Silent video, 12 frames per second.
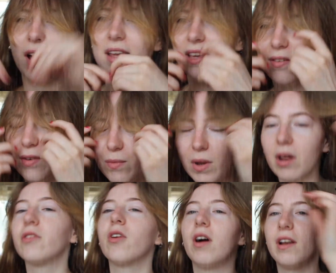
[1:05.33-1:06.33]
Like, even when
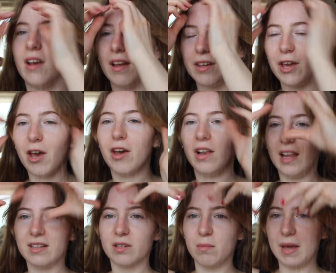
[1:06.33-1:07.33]
I try and like curl
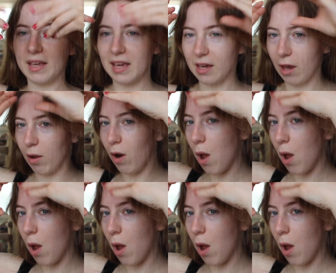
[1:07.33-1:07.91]
it to make it go